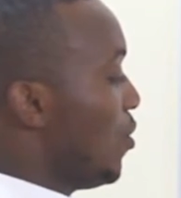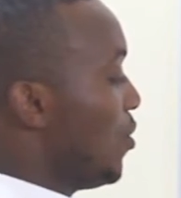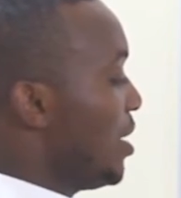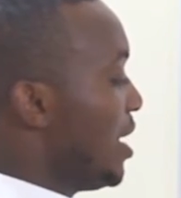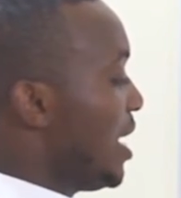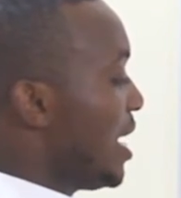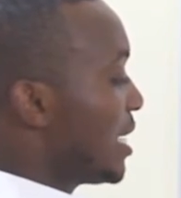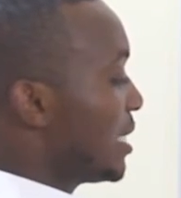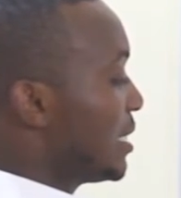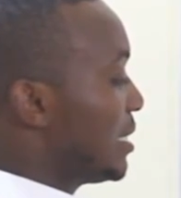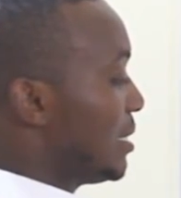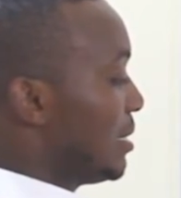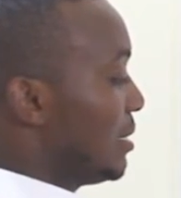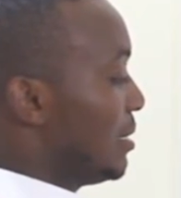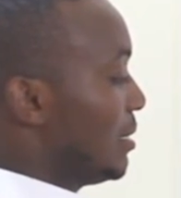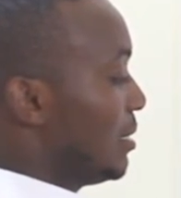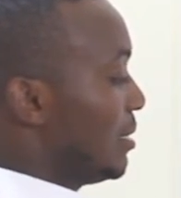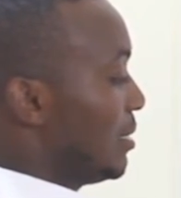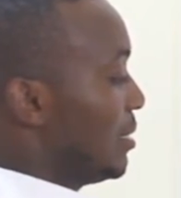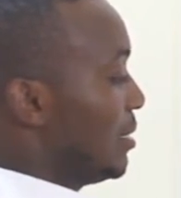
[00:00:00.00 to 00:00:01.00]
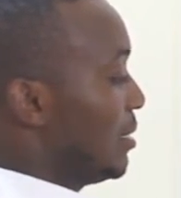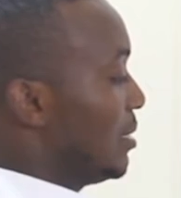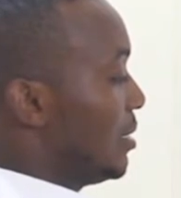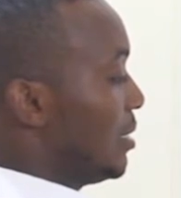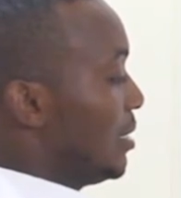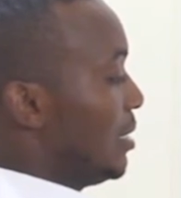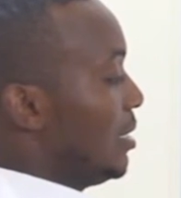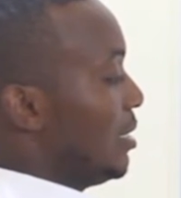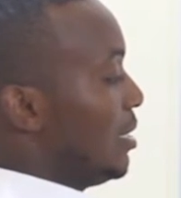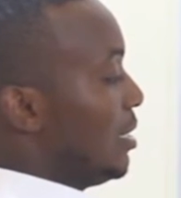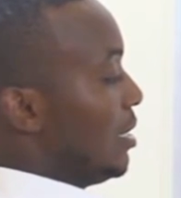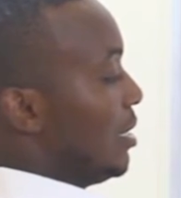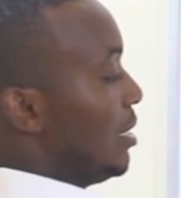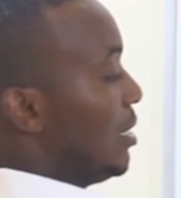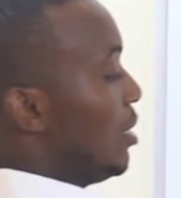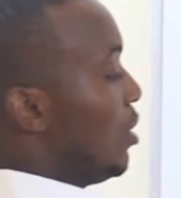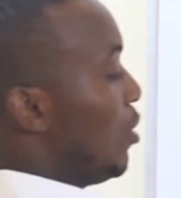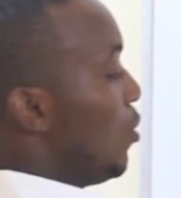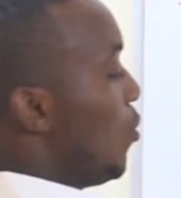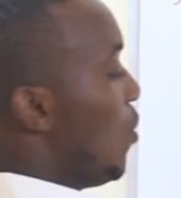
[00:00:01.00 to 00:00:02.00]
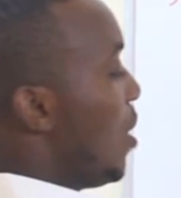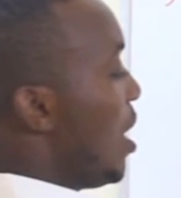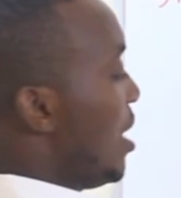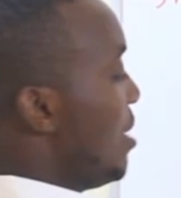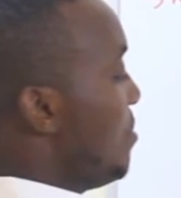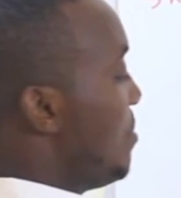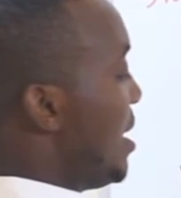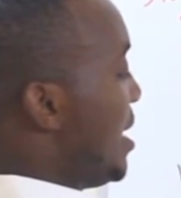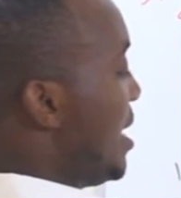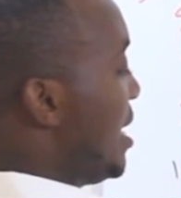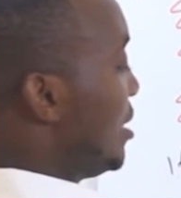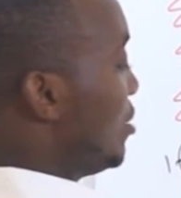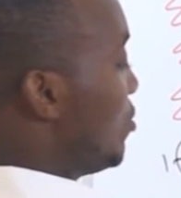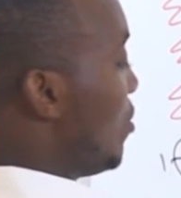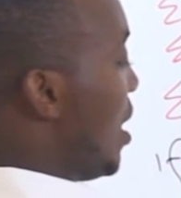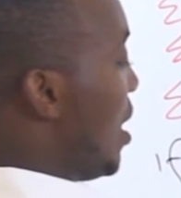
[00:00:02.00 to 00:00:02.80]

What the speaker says: on X. Y minus